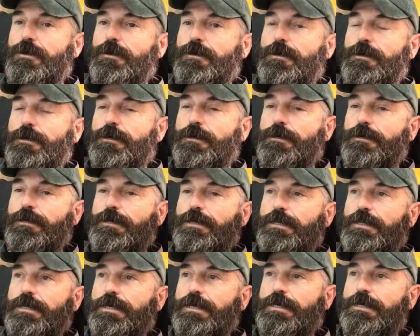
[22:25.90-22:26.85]

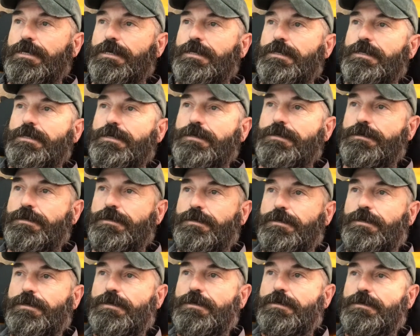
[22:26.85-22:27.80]
in Lincoln, and
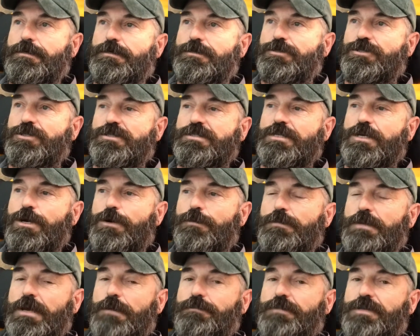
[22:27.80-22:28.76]
just to help
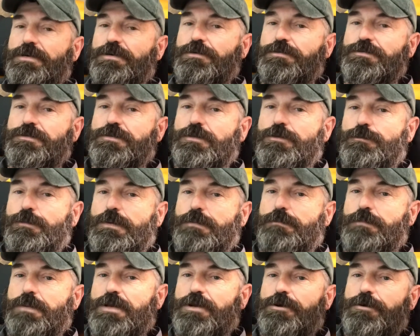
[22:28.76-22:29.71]
me up the hills a little
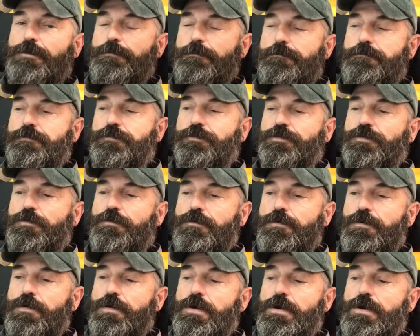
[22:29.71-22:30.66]
bit better. So
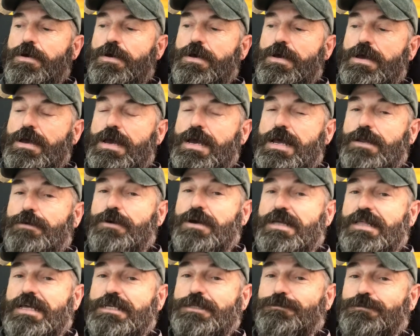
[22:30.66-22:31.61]

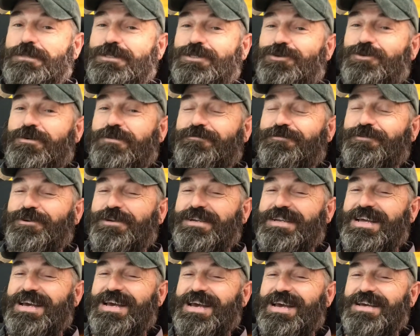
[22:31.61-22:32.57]
anyway, that's my story for
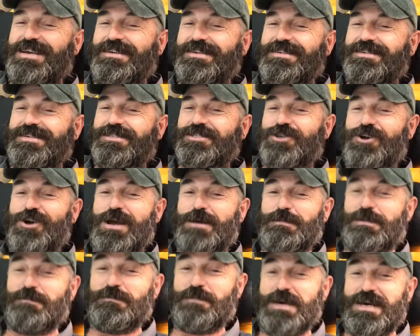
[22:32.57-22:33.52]
today. Sorry
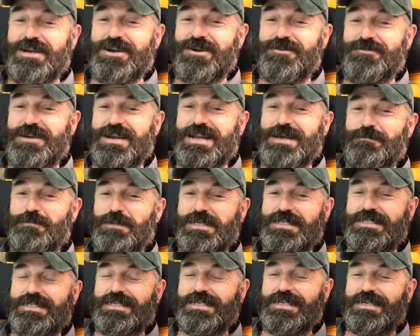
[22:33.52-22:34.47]
I'm in bed already, but
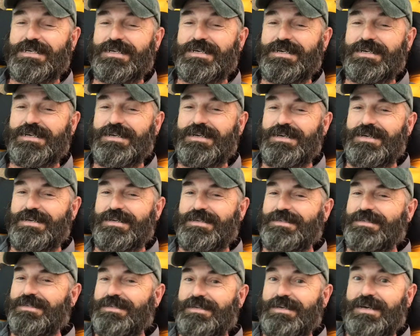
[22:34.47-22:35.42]

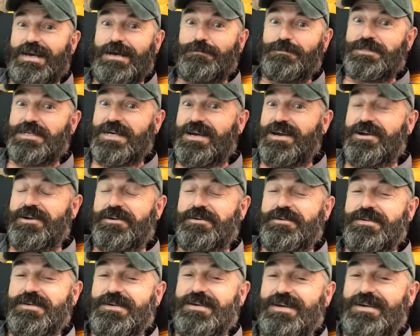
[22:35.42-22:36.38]
I'm
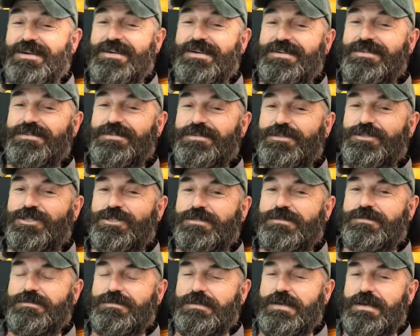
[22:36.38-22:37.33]
tired. It
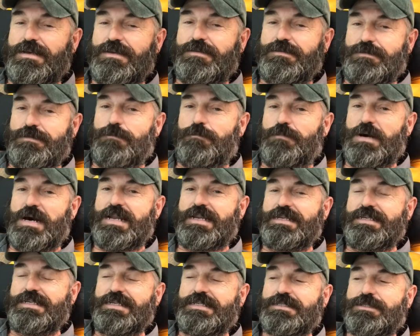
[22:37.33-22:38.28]
just, the
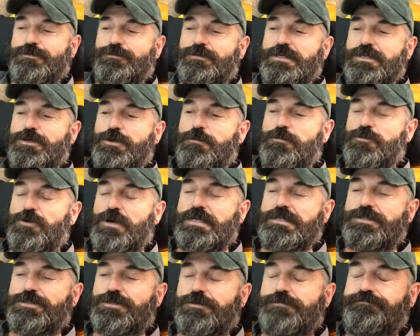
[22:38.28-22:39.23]
body needs to
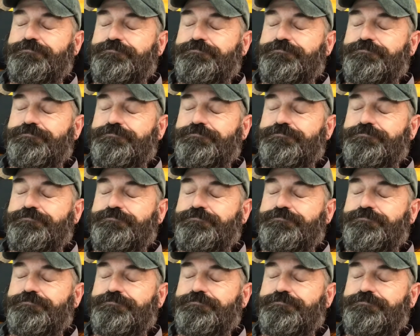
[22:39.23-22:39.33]
recuperate. So,